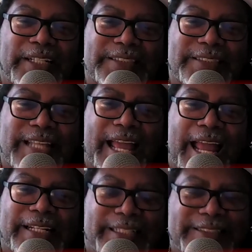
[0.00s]
is
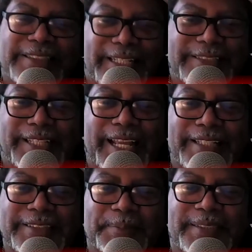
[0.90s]
that he's just a
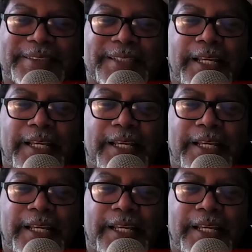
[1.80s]
henchman,